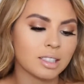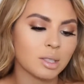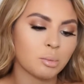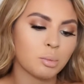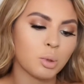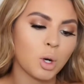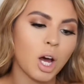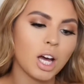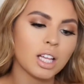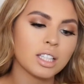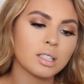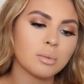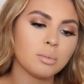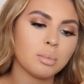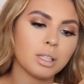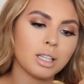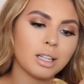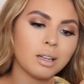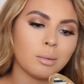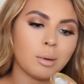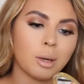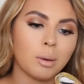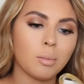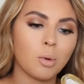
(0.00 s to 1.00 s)
to bronze up a
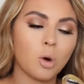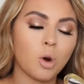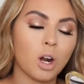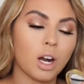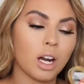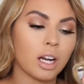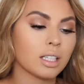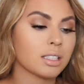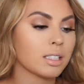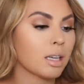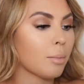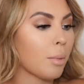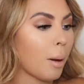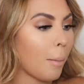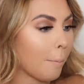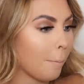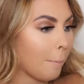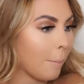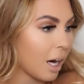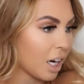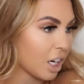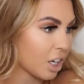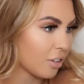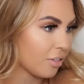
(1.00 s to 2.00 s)
little bit more because I'm a
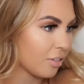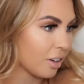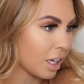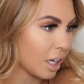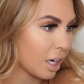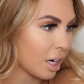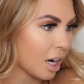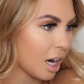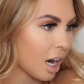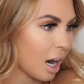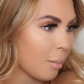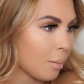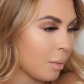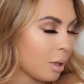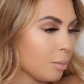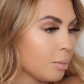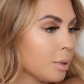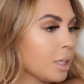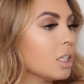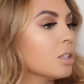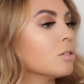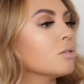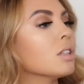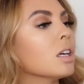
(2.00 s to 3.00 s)
butterfinger, I'm going to
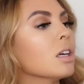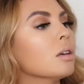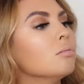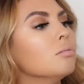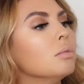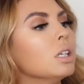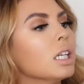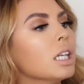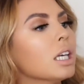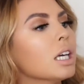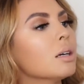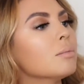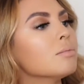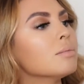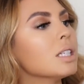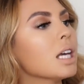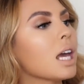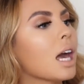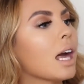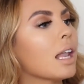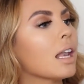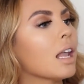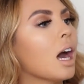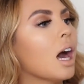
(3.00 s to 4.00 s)
be using Medium
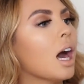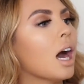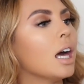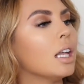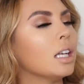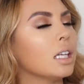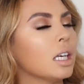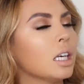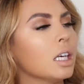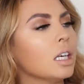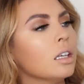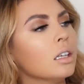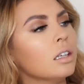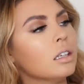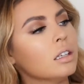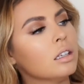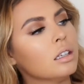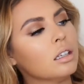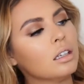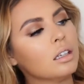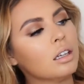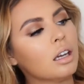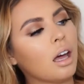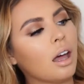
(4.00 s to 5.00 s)
Tan Honey,
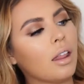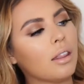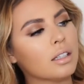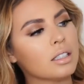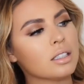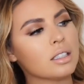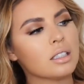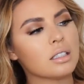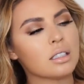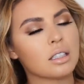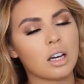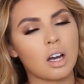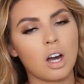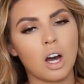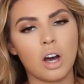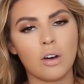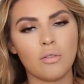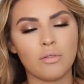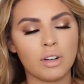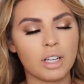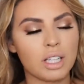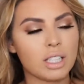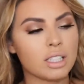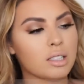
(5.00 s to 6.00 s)
and this is the
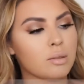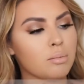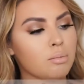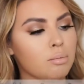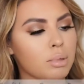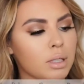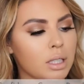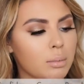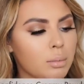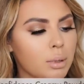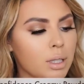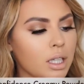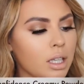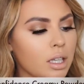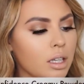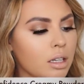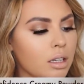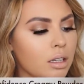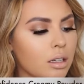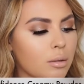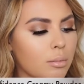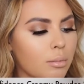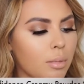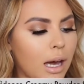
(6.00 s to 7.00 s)
Confidence
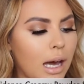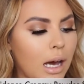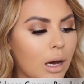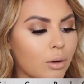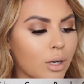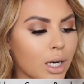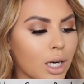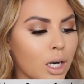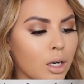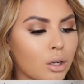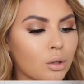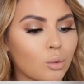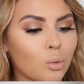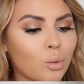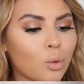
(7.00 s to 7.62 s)
BB powder.